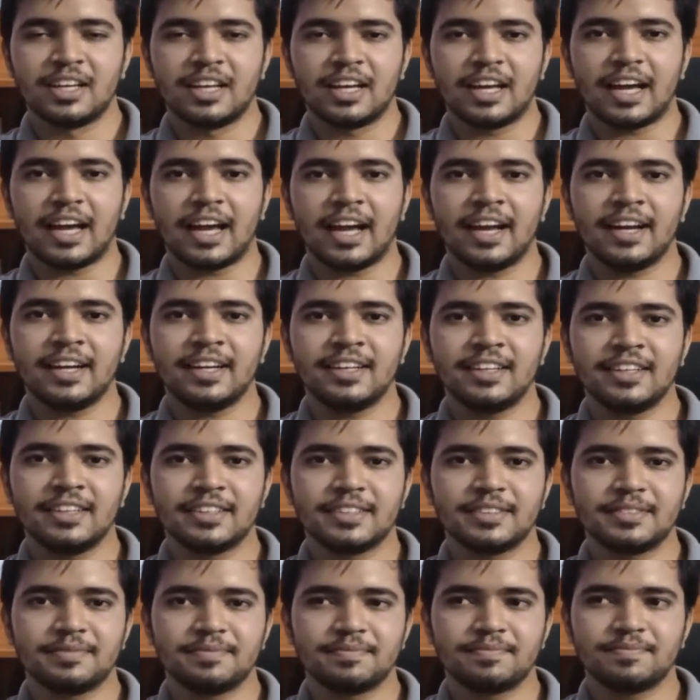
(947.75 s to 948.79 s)
And
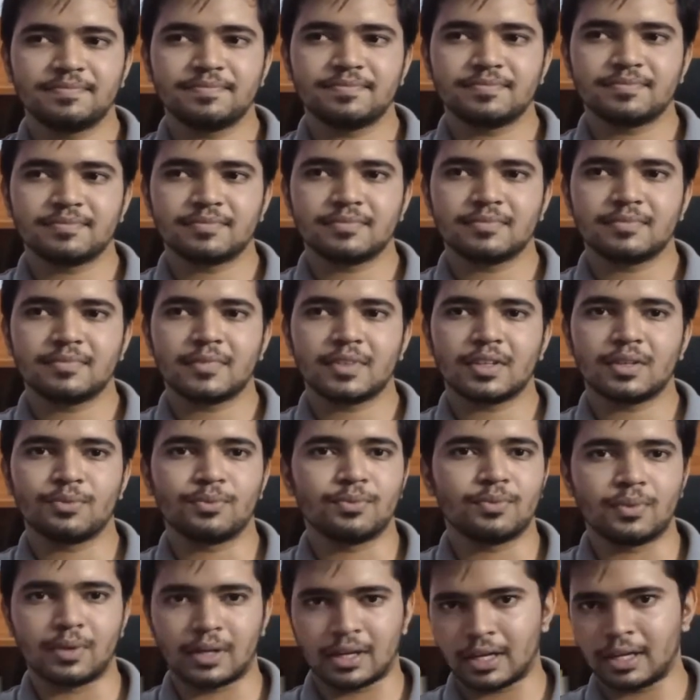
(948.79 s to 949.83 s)

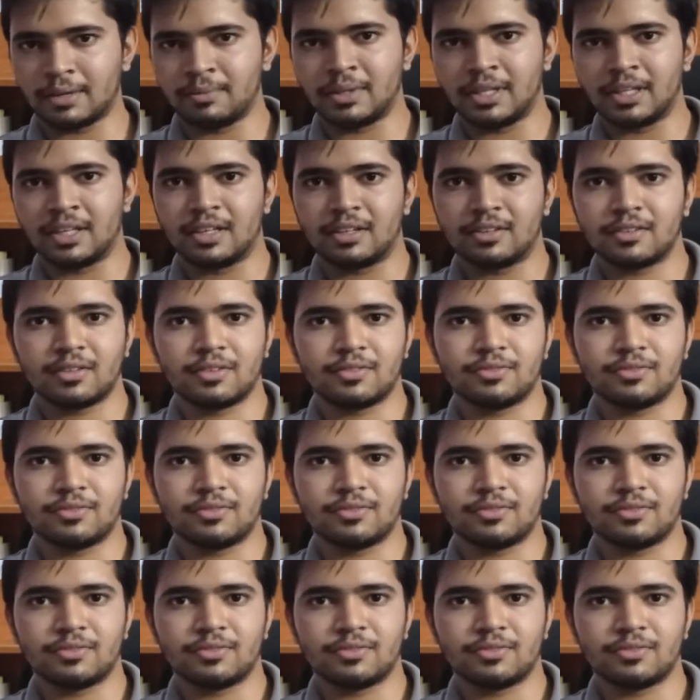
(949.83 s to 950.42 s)
I mean,